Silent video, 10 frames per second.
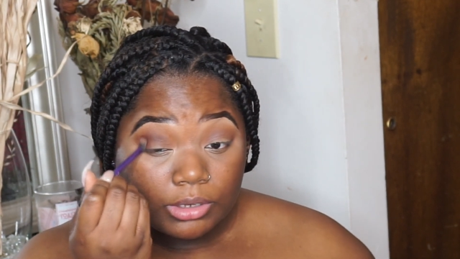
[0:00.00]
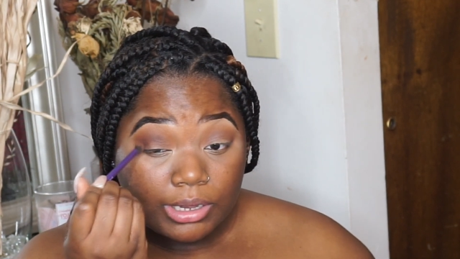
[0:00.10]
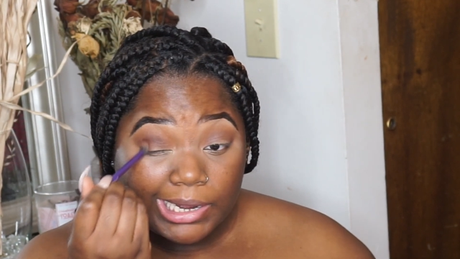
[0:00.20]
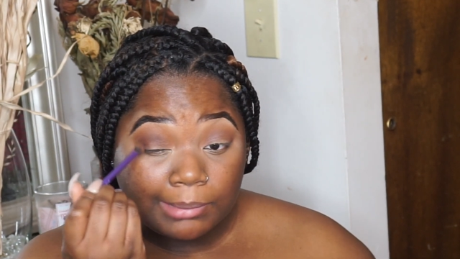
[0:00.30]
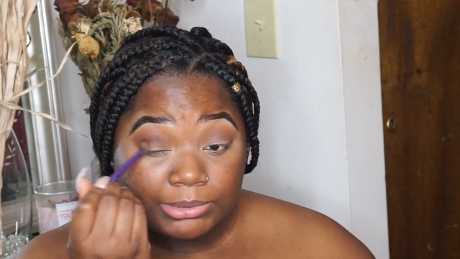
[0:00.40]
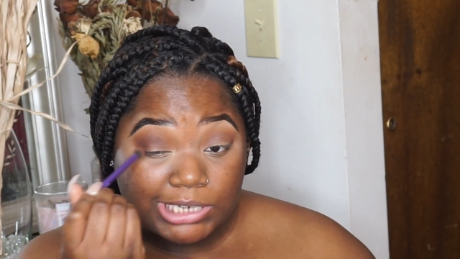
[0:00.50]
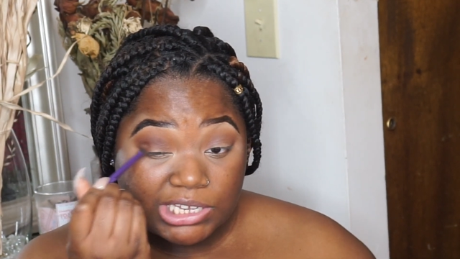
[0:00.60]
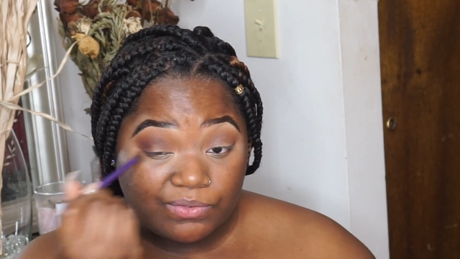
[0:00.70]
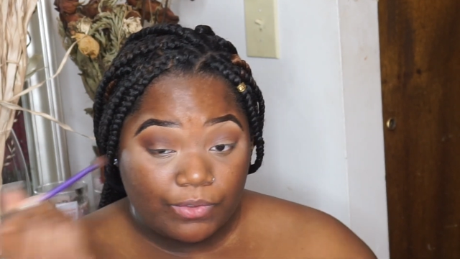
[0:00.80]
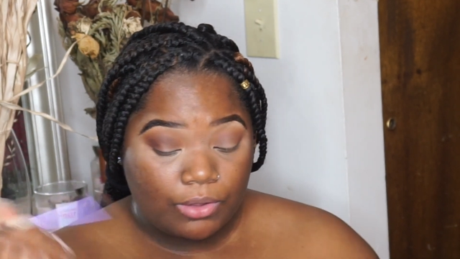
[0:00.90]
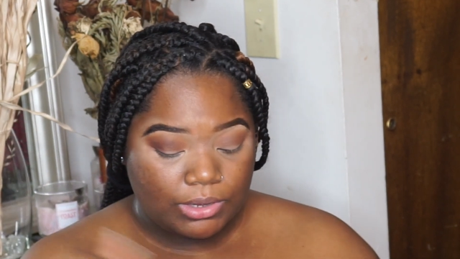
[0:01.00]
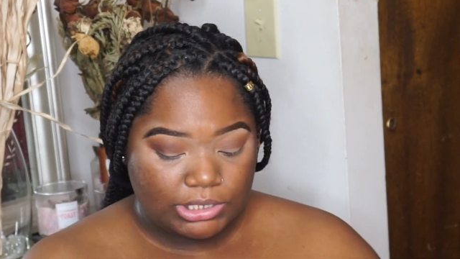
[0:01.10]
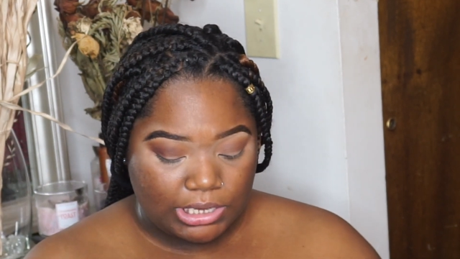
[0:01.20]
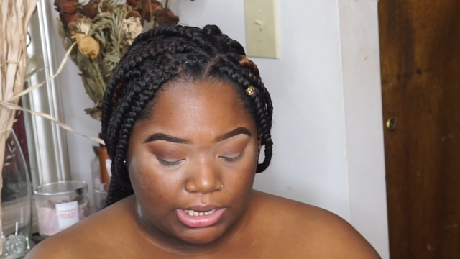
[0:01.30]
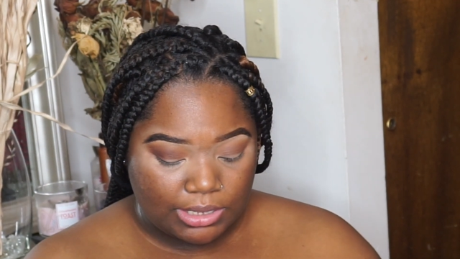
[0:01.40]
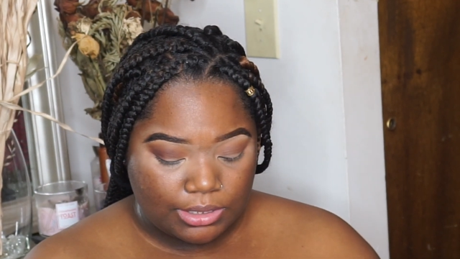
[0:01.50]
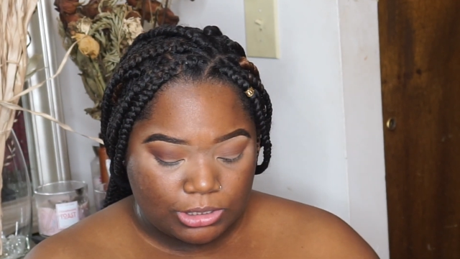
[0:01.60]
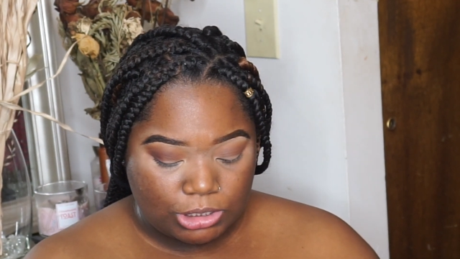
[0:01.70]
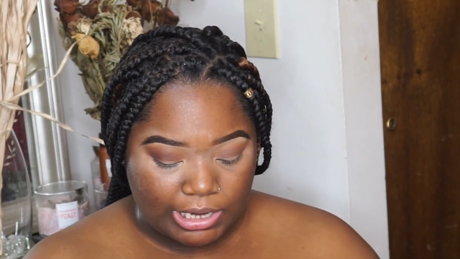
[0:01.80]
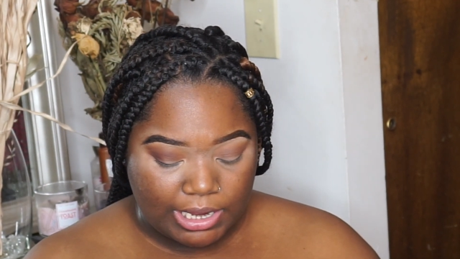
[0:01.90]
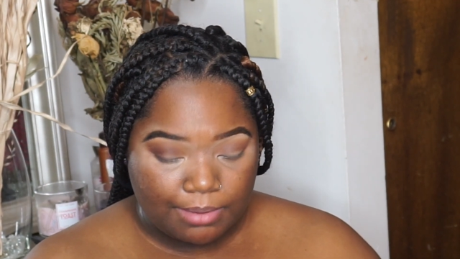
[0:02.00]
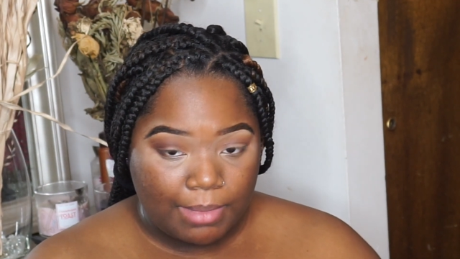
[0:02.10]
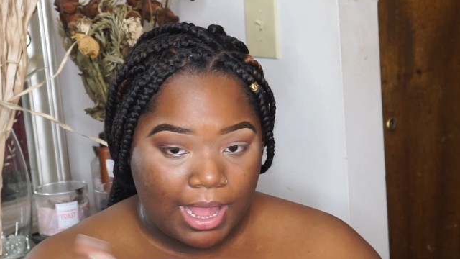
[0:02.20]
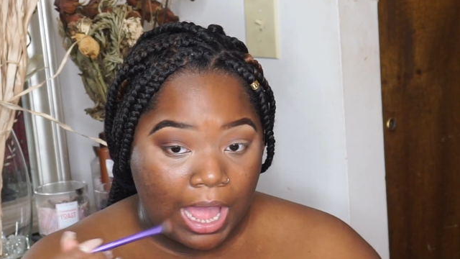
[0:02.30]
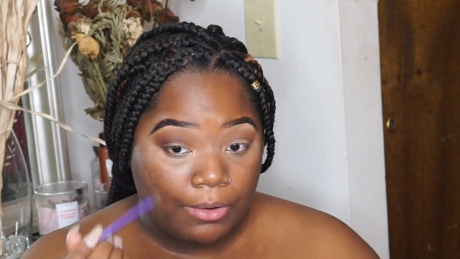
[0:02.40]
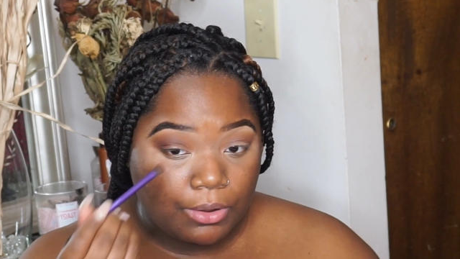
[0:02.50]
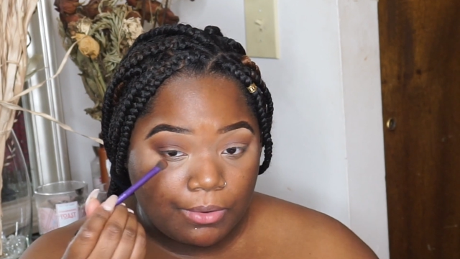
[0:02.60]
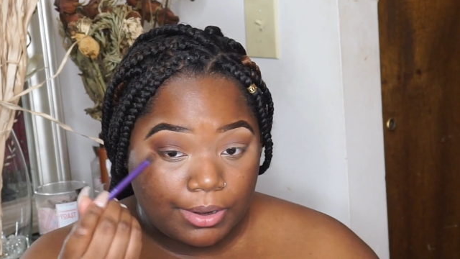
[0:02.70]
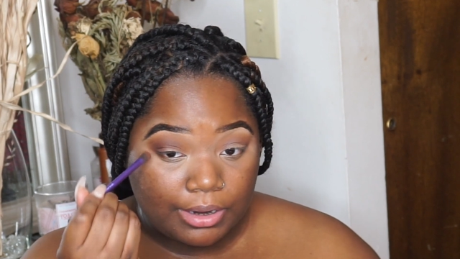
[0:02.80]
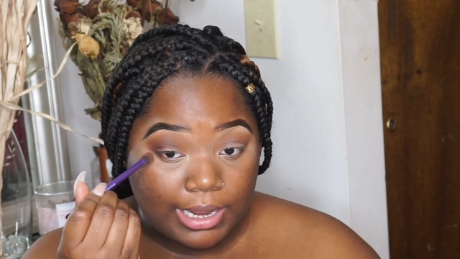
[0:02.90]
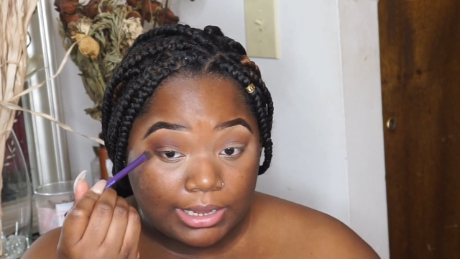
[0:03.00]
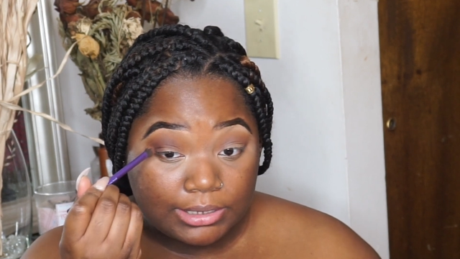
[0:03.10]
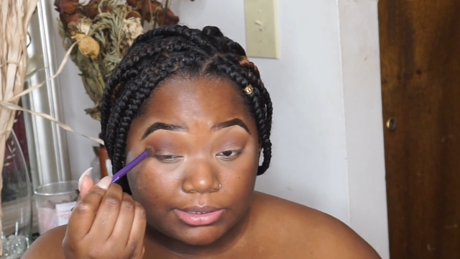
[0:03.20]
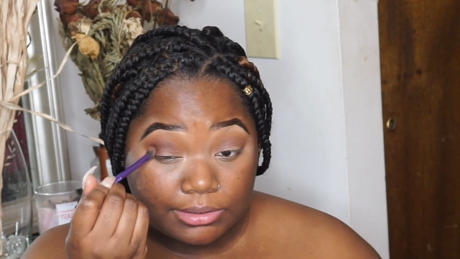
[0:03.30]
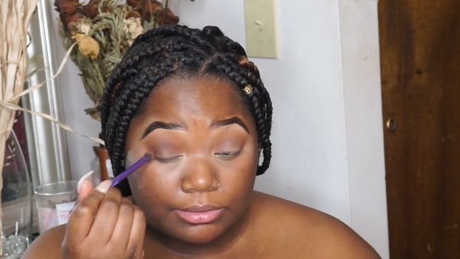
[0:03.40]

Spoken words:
And I'm just focusing this shade in my outer corner, guys.